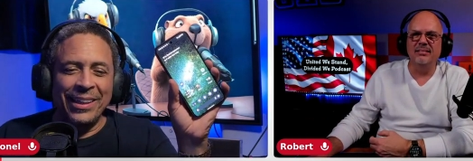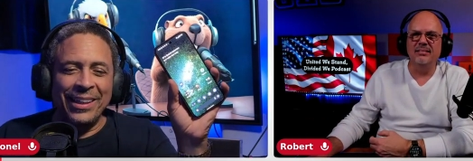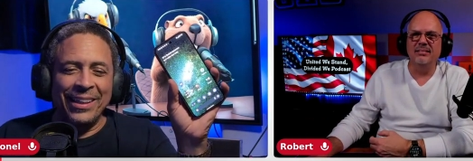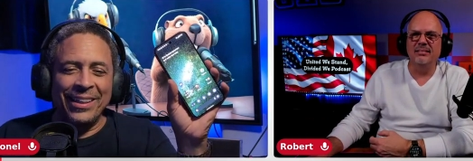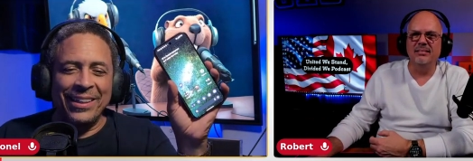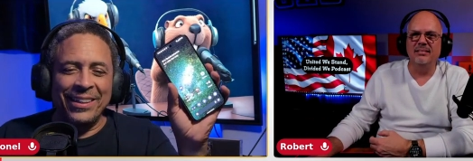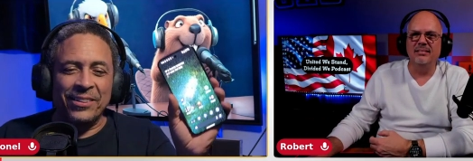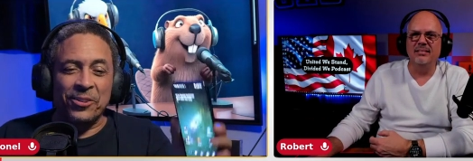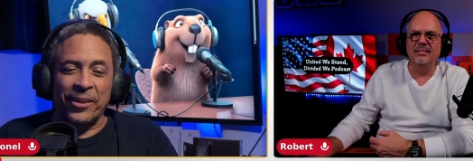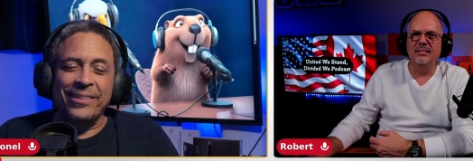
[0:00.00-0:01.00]
Speaker 1: That's
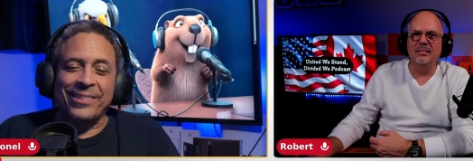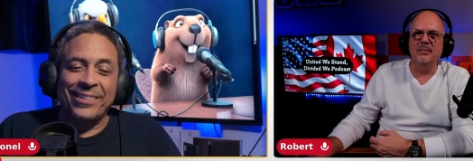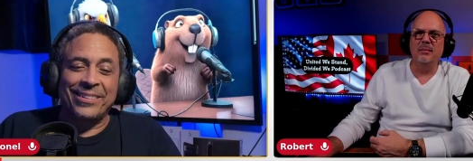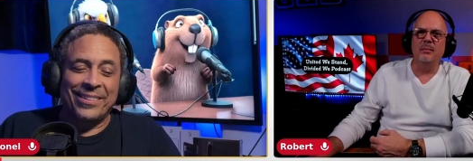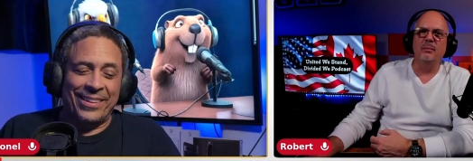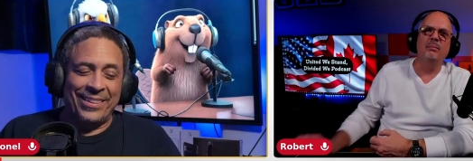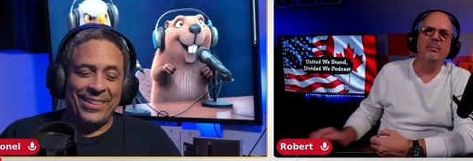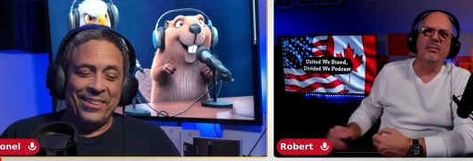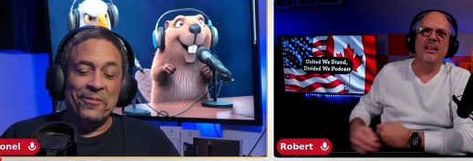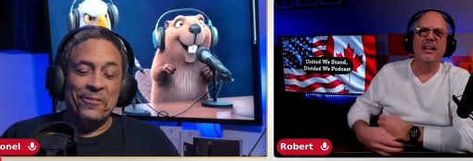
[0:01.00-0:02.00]
crazy, isn't it?
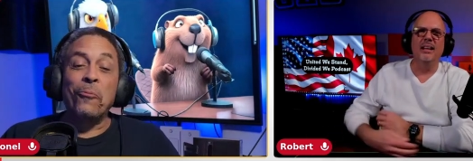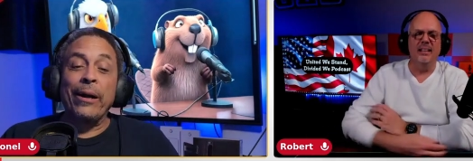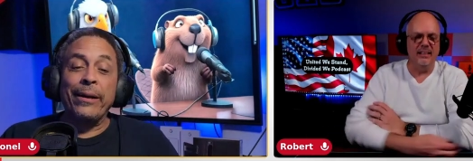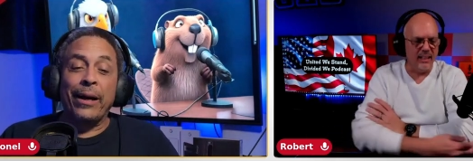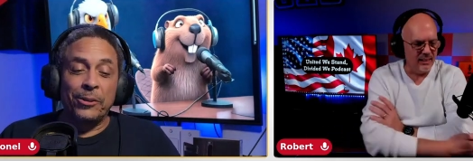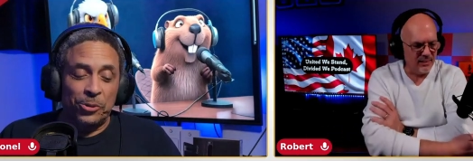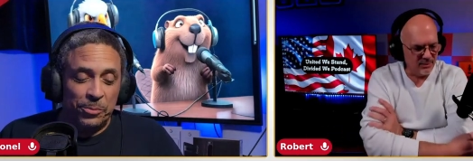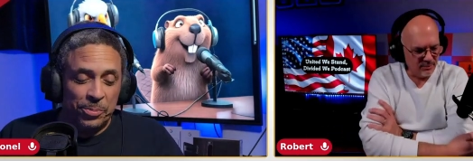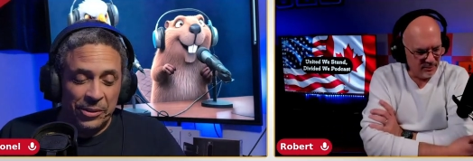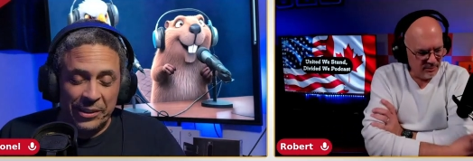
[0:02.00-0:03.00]

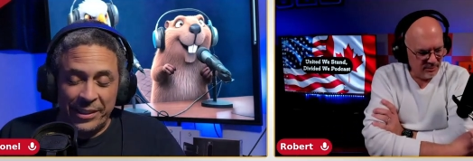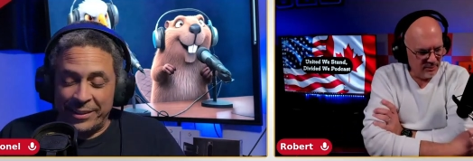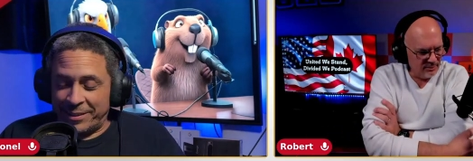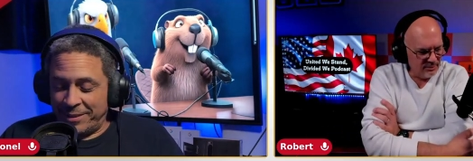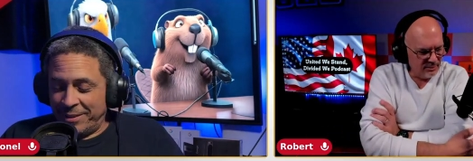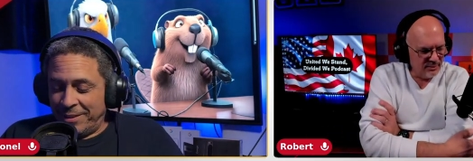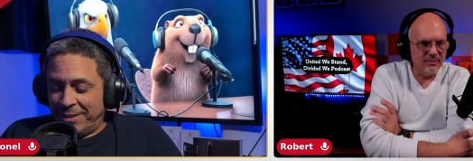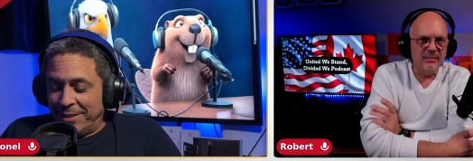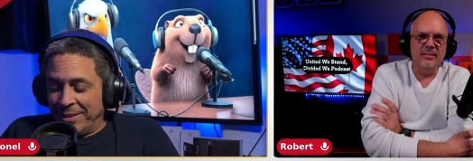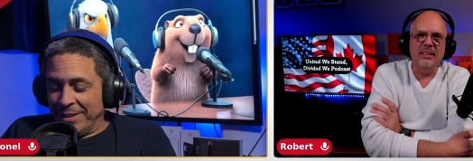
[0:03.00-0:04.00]
100%.
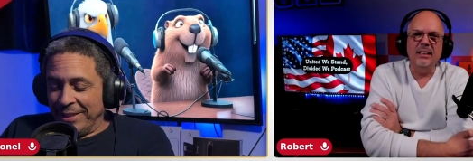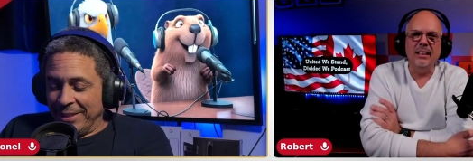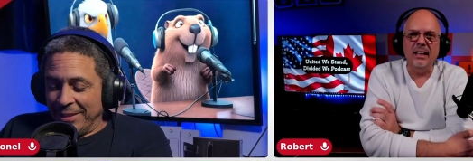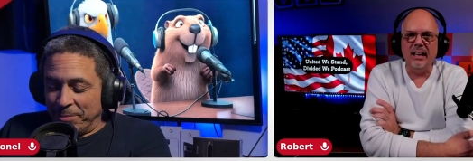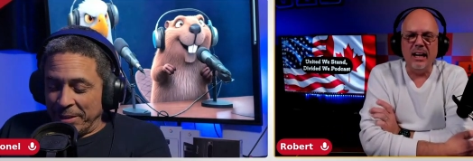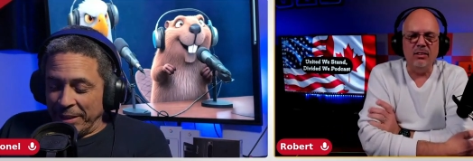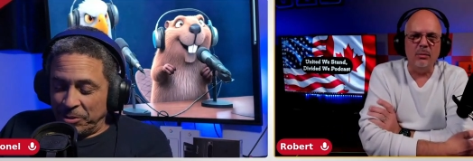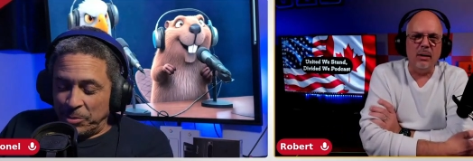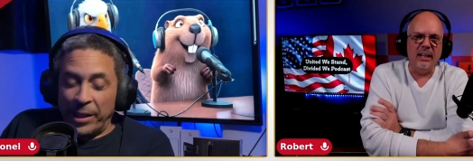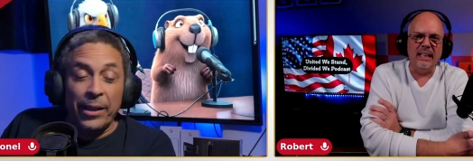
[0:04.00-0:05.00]
Yeah,
Speaker 2: I
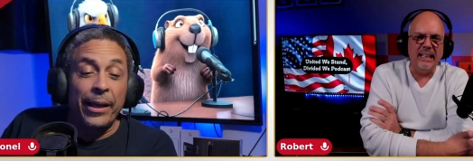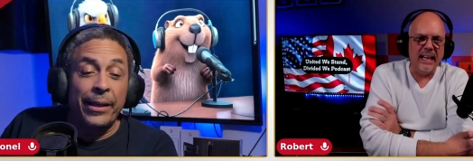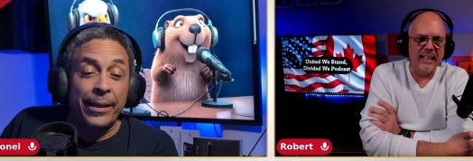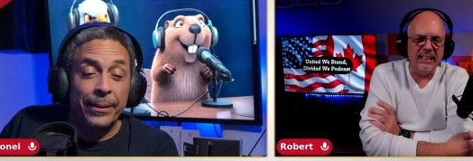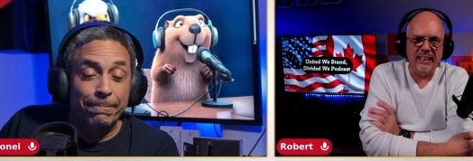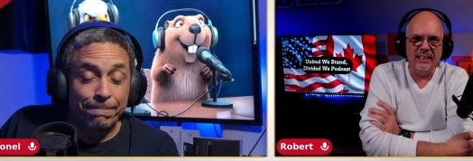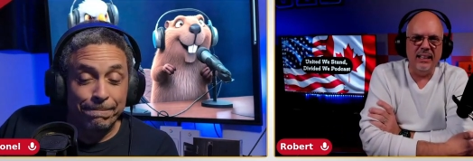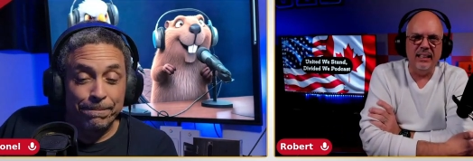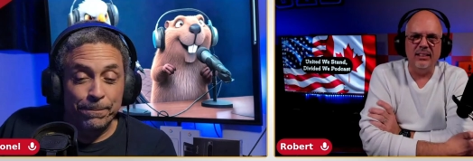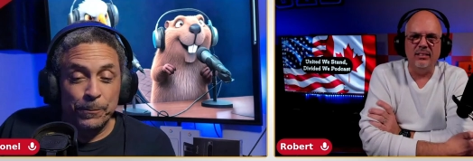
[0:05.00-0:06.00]
run mine at
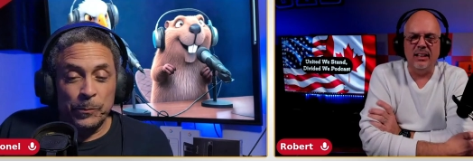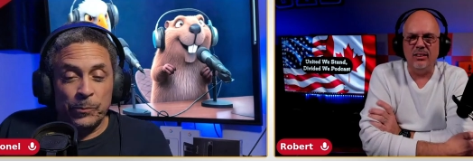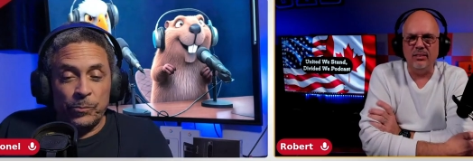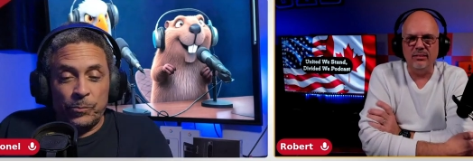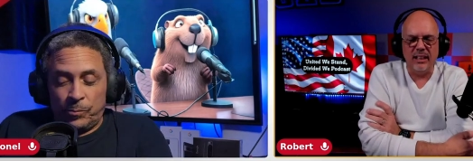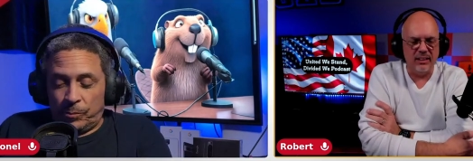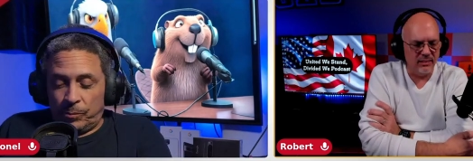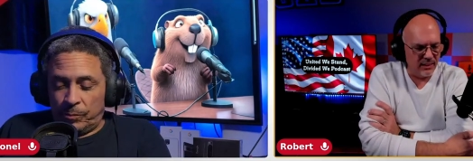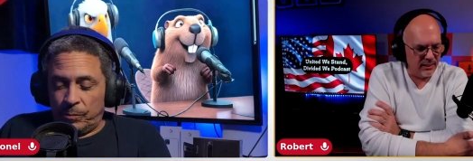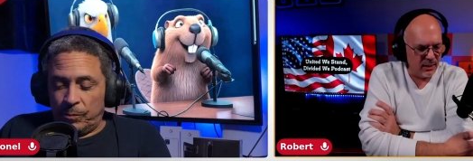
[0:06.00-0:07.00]
90.
Speaker 1: I
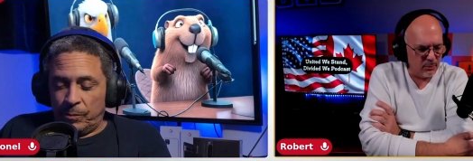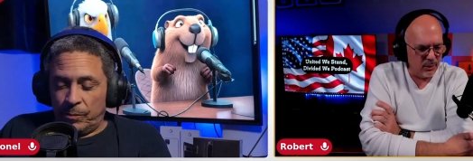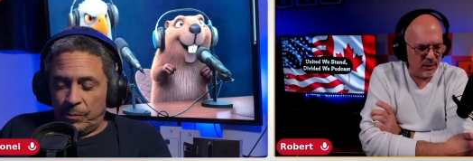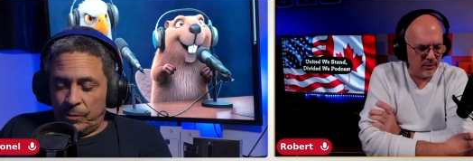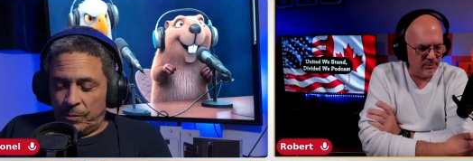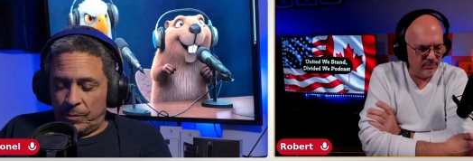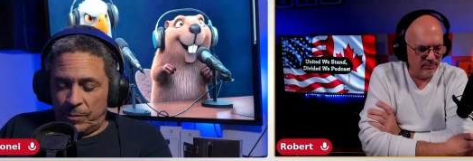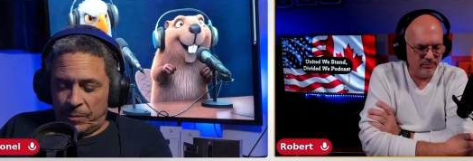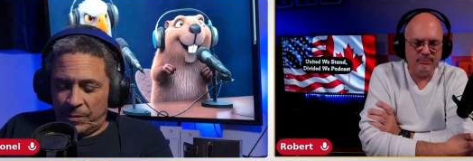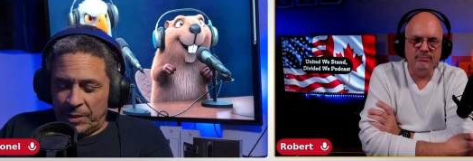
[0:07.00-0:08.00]
don't need it that bright.
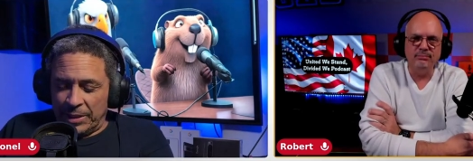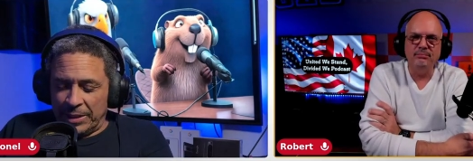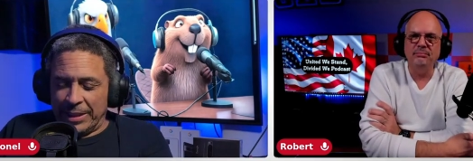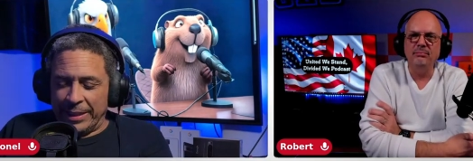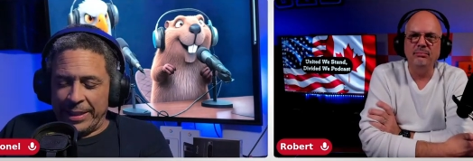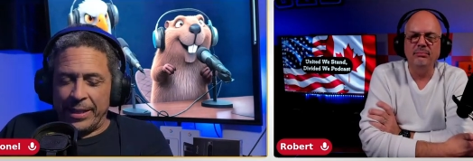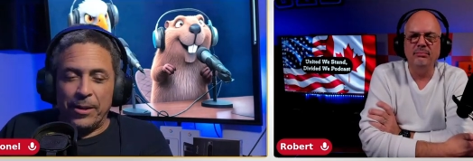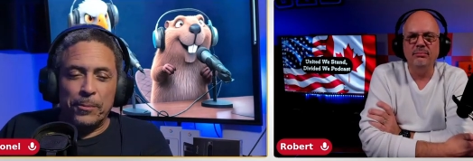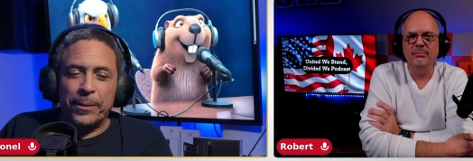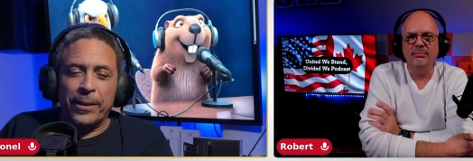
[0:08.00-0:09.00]
I can't
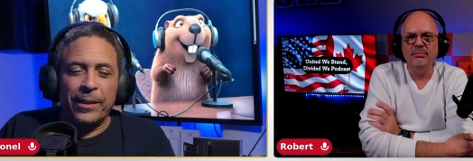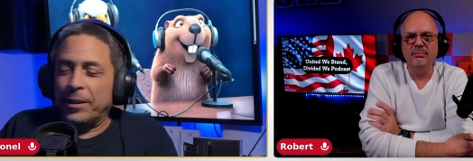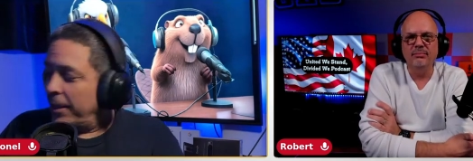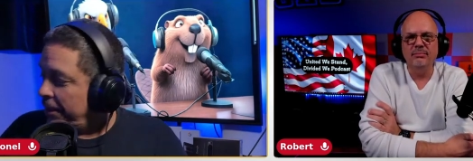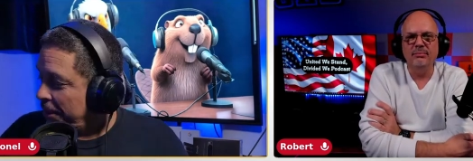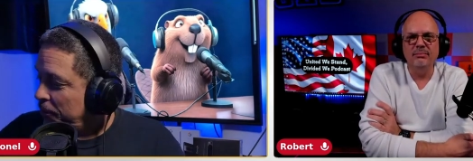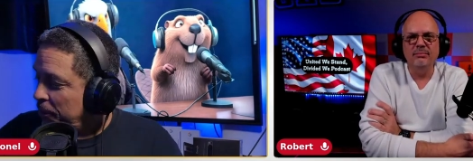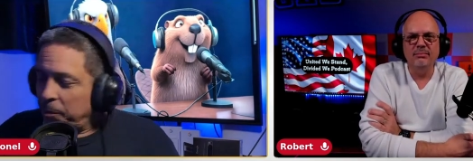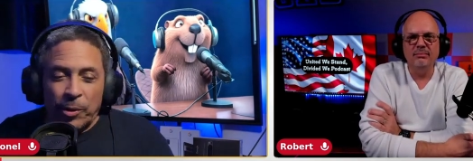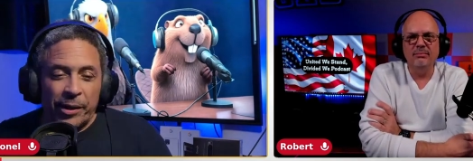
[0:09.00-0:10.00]
help it. I love my
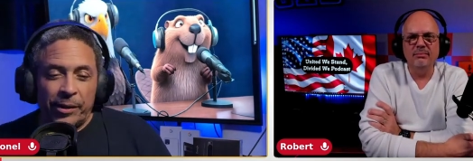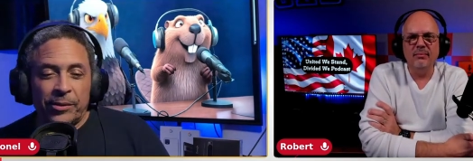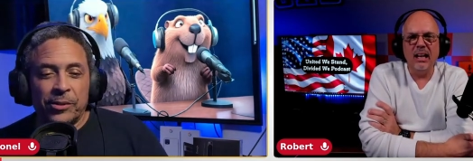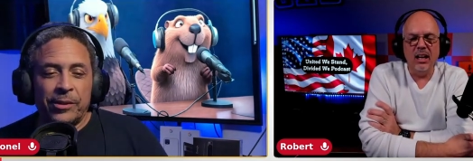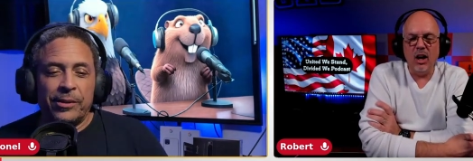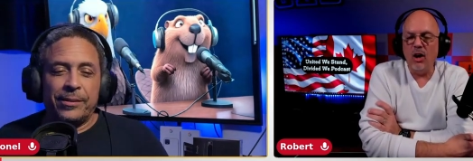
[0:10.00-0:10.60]
brightness on it.